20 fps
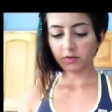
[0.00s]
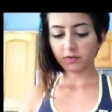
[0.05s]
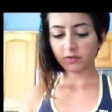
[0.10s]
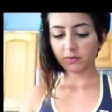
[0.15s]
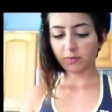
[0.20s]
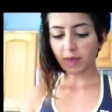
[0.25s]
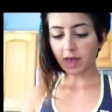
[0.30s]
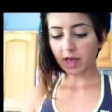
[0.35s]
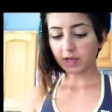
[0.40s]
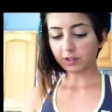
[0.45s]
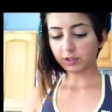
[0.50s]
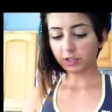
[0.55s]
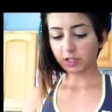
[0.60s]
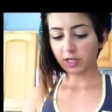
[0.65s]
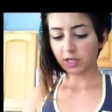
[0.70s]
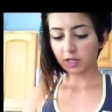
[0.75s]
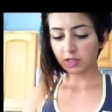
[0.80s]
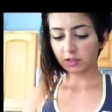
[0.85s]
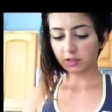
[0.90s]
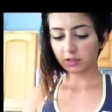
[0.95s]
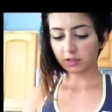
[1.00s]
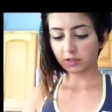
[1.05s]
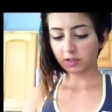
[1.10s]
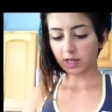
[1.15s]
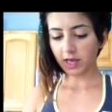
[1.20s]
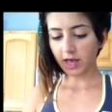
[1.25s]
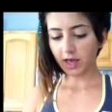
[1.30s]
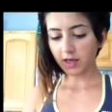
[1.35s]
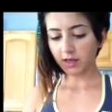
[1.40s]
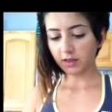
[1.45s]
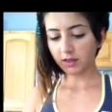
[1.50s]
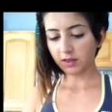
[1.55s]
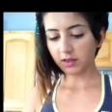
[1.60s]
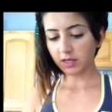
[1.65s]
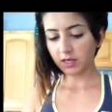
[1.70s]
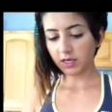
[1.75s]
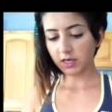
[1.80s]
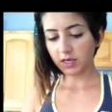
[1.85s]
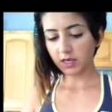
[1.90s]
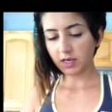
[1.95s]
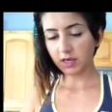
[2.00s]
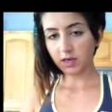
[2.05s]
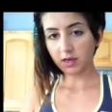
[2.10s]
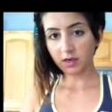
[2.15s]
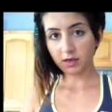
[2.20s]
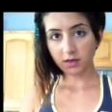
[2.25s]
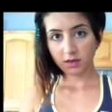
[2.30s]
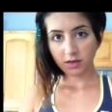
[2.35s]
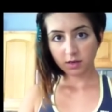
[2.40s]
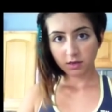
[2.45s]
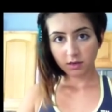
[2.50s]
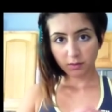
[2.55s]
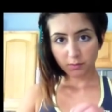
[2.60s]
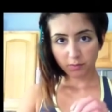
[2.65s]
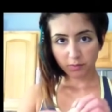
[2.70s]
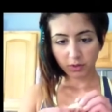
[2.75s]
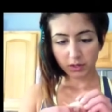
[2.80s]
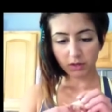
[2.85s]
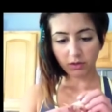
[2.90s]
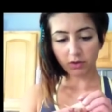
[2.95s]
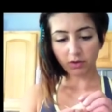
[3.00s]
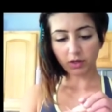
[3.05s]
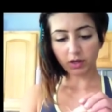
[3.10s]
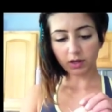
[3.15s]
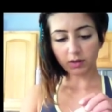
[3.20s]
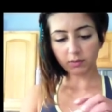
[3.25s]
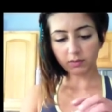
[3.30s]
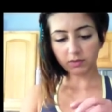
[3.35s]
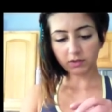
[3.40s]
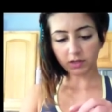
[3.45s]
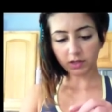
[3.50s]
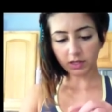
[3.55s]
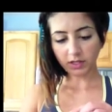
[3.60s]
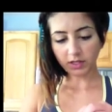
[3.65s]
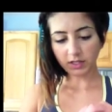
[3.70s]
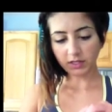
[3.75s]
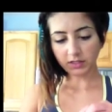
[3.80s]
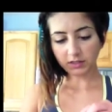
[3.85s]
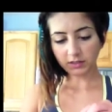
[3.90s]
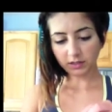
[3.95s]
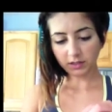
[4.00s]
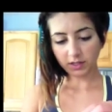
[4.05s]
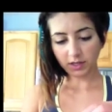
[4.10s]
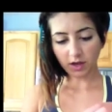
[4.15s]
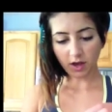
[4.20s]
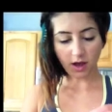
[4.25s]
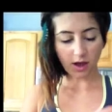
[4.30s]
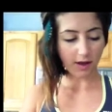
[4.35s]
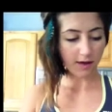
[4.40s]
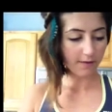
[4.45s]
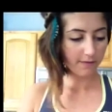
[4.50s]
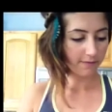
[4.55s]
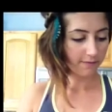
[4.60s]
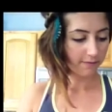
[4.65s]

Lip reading: Smash it so that the peel comes easily off.